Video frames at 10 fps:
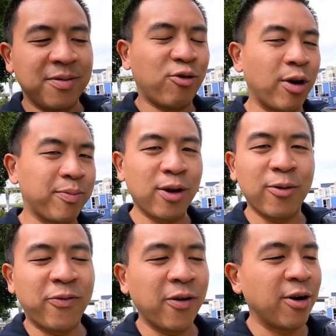crypto
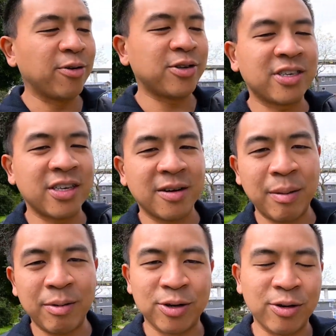folks,
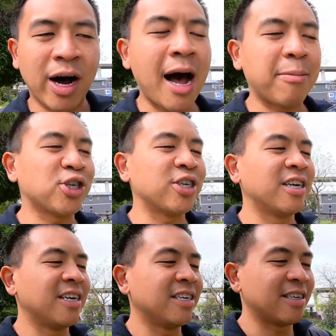people who do
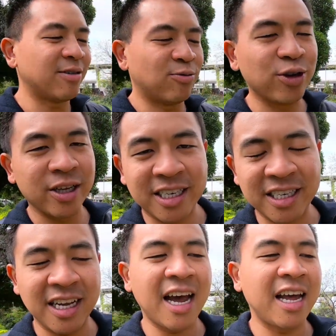options and real
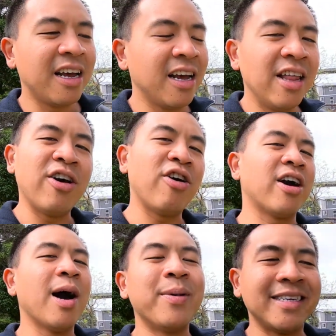estate. They all
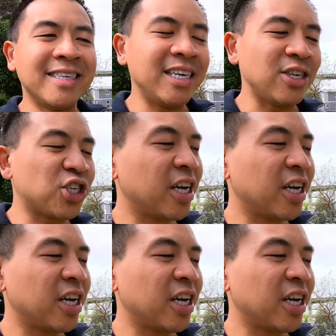come in and teach.